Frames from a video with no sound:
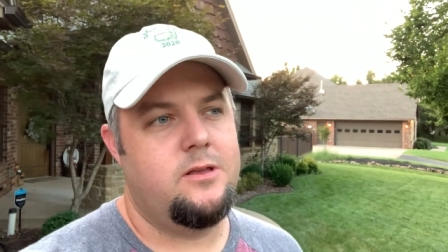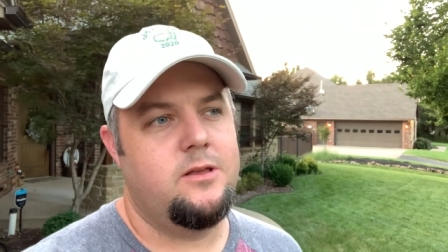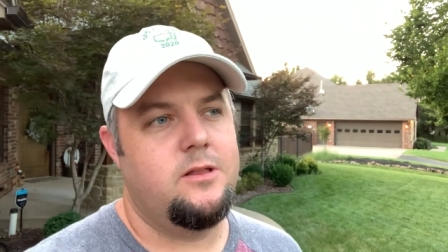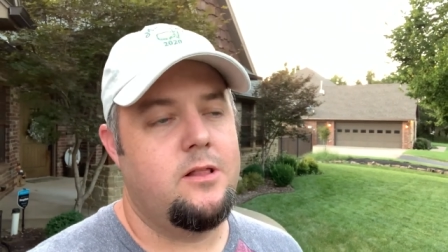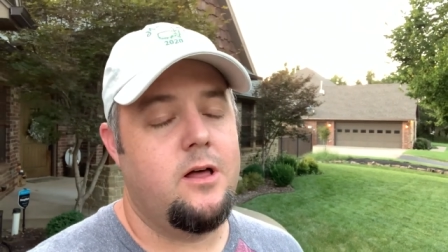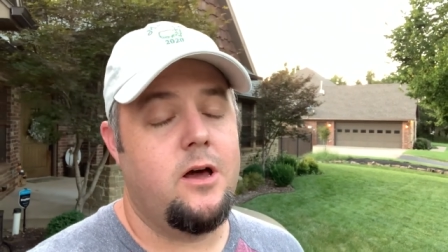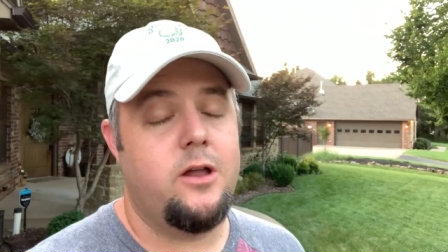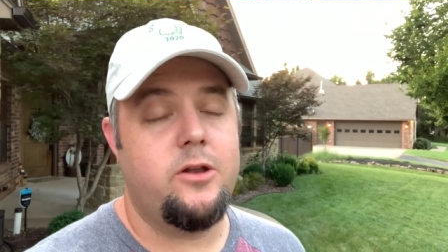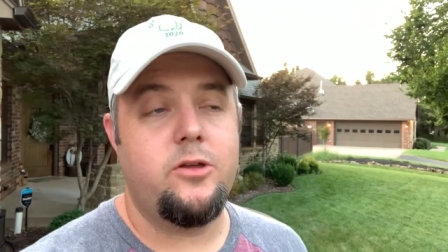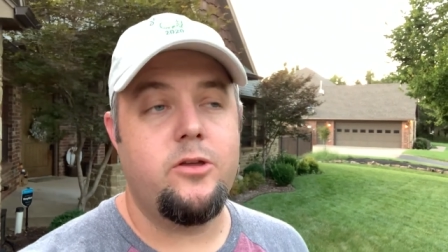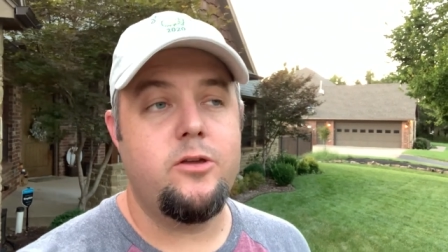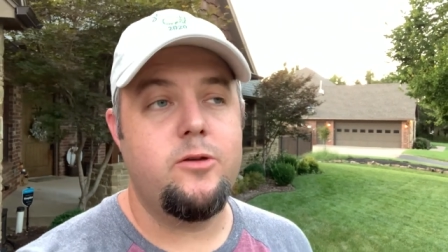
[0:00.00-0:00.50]
A
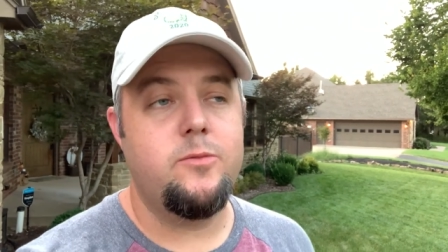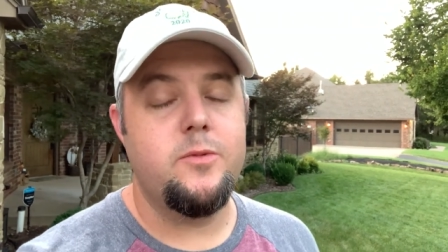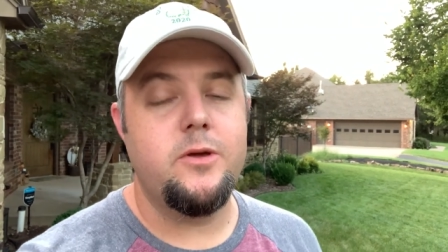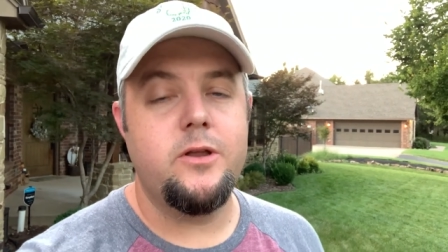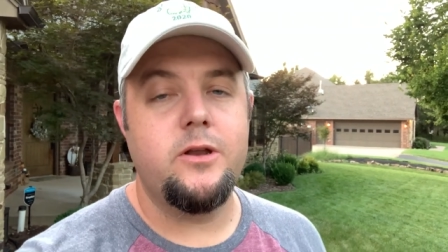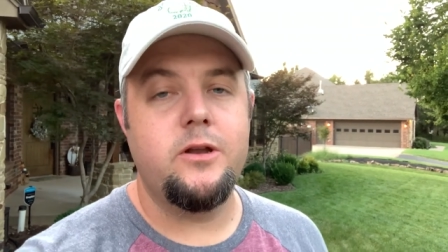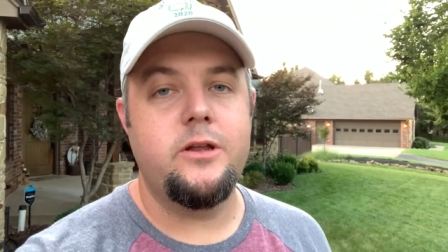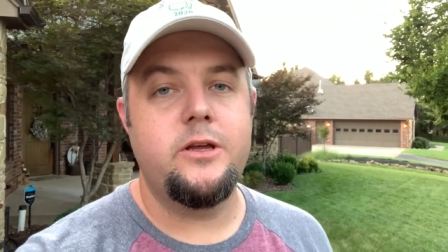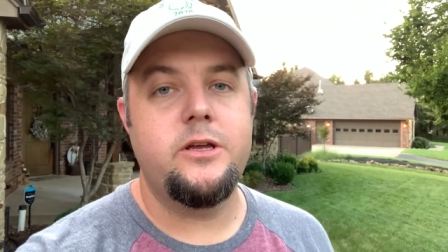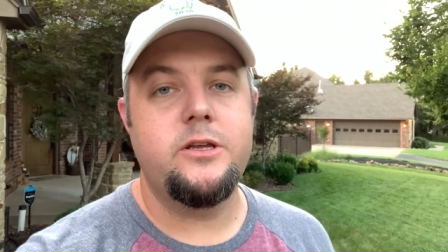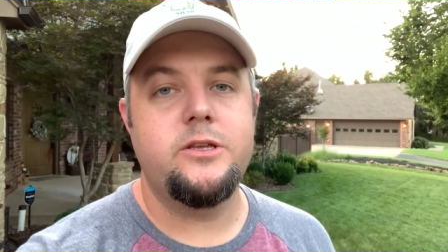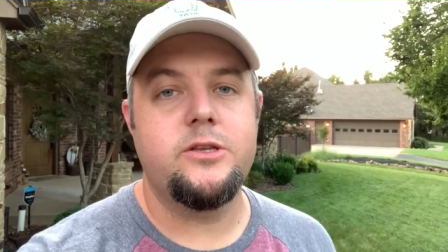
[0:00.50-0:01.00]
lot of
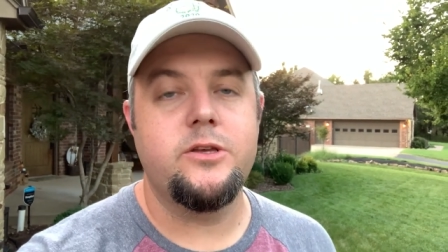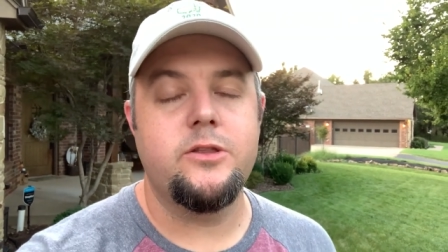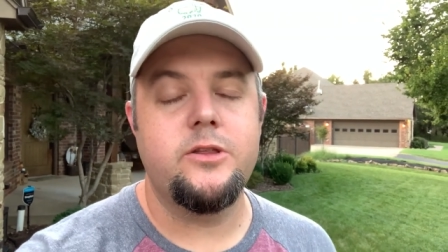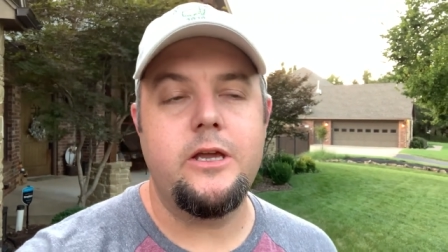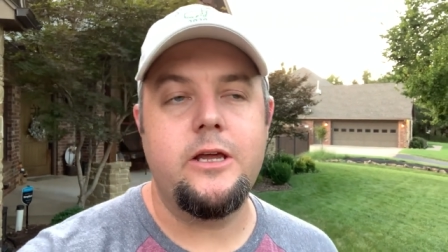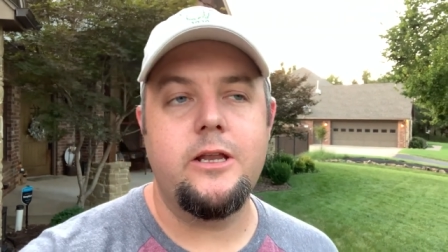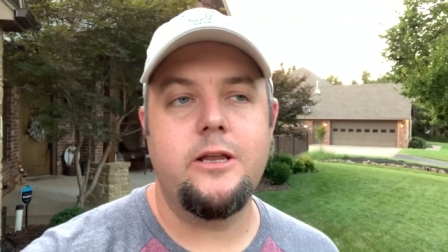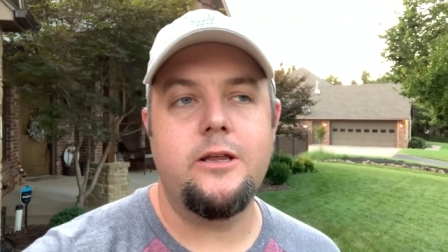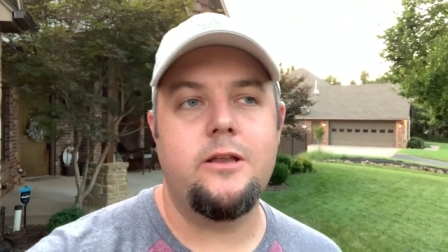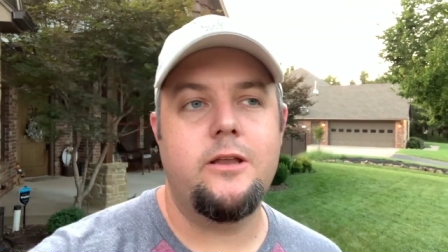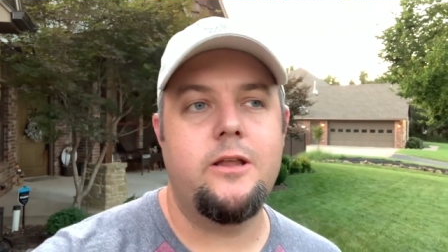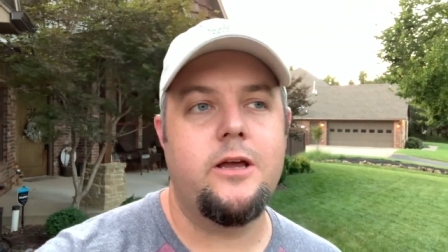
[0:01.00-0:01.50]
humidity, so the
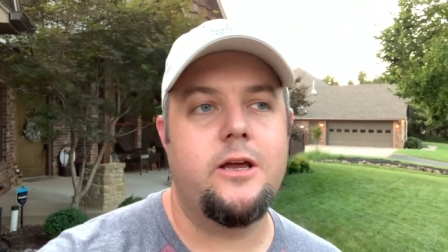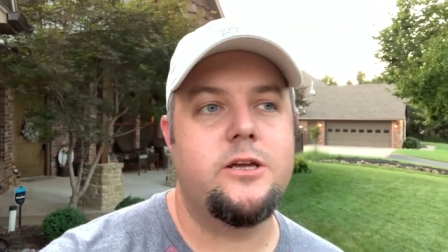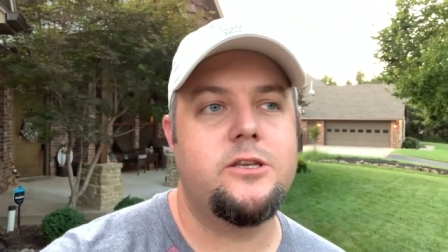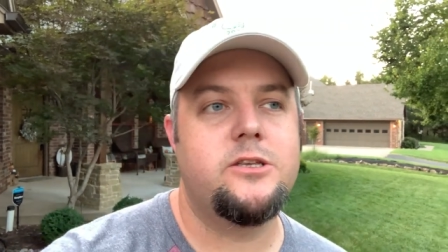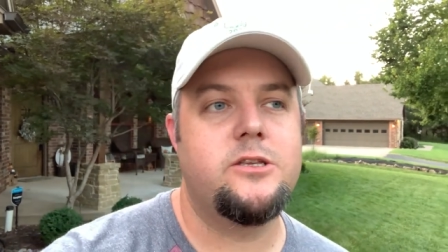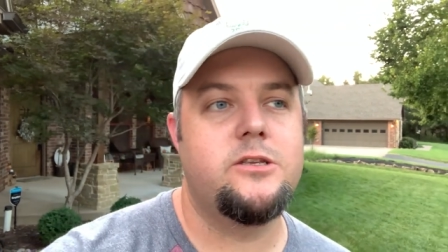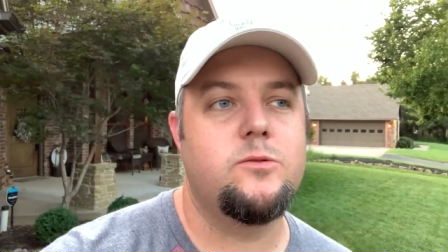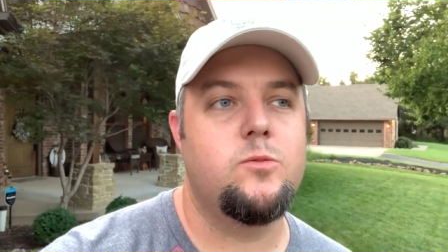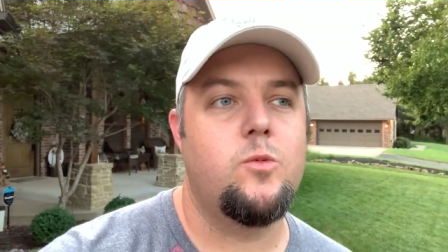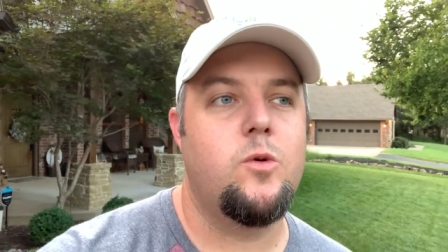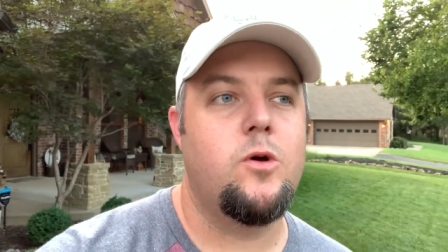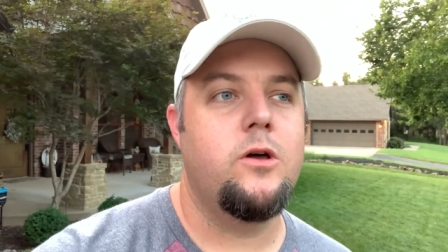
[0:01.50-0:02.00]
heat
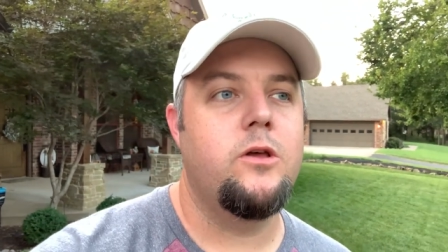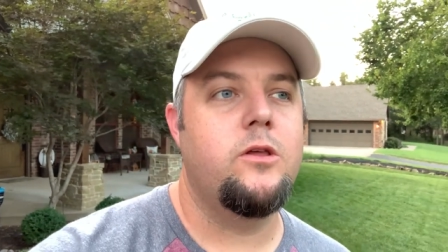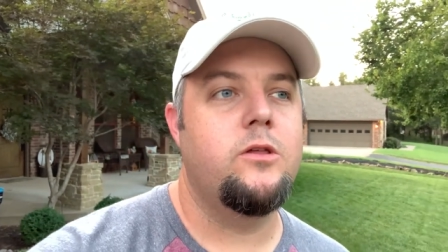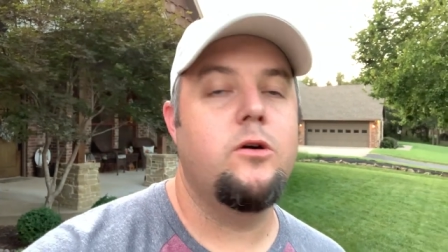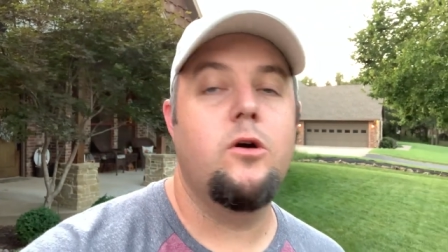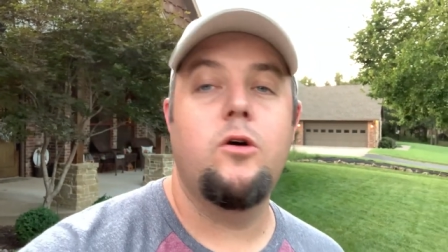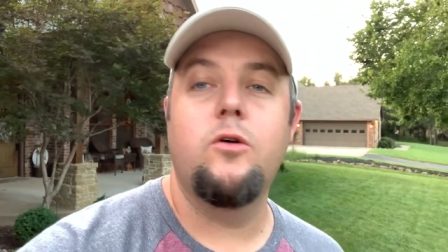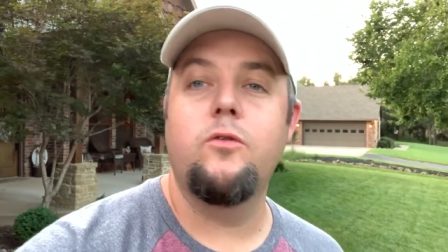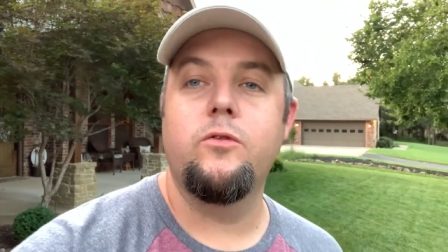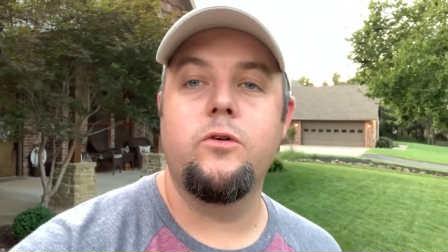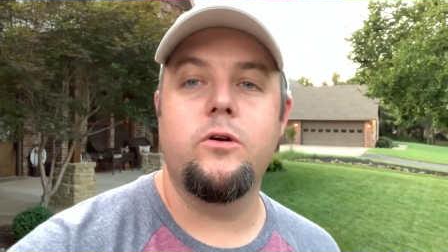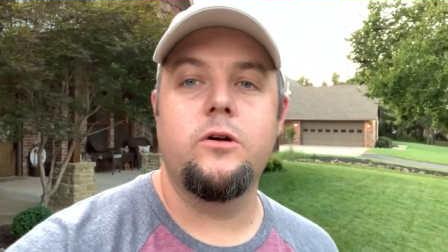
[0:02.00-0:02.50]
index is well
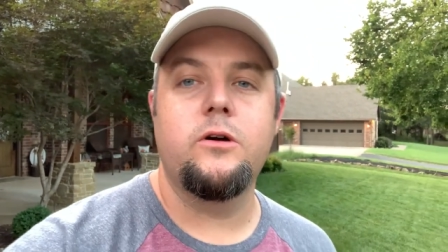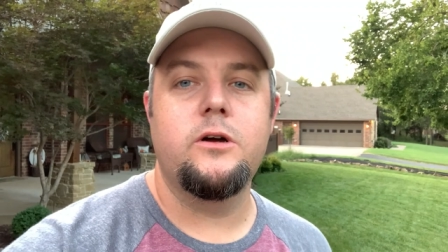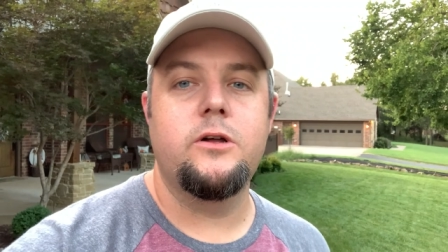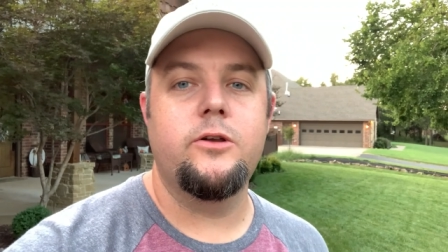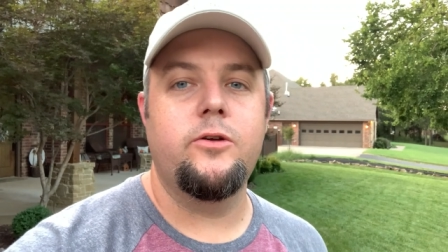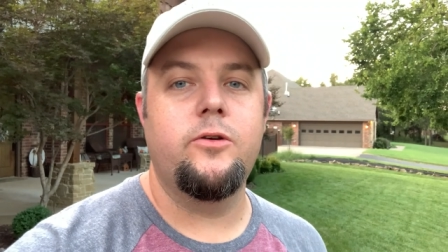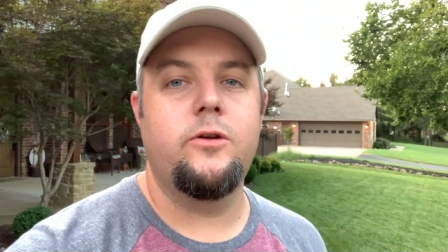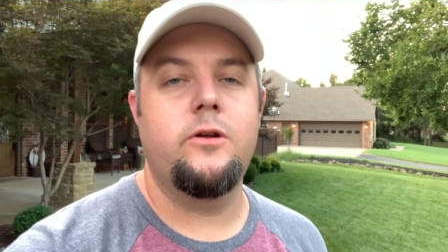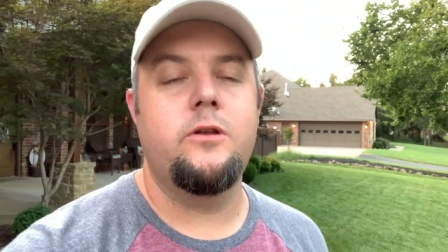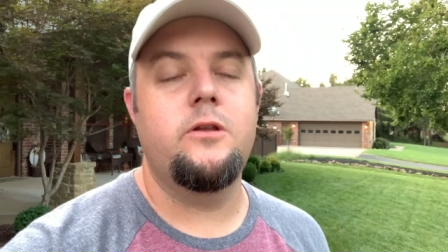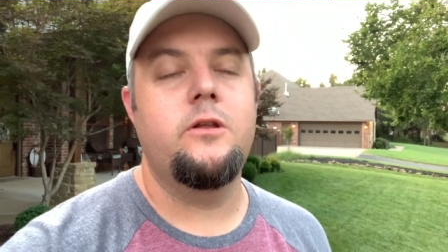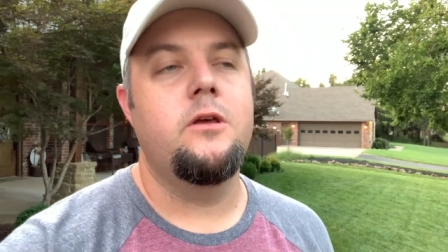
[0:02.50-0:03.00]
over
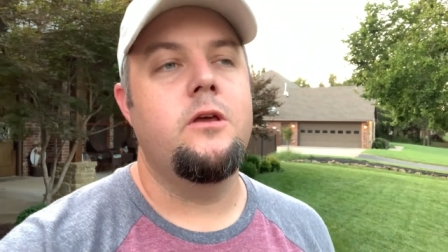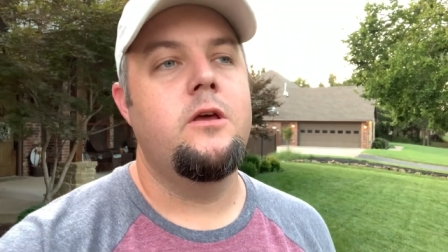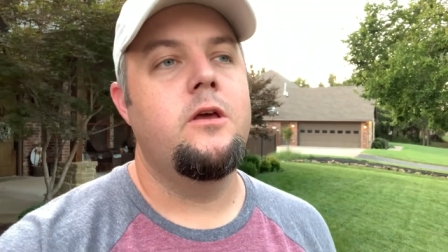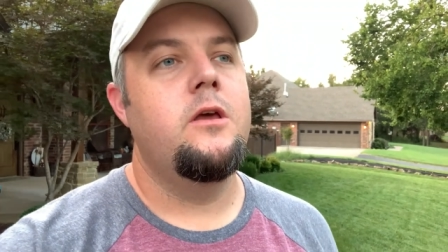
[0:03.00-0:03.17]
100.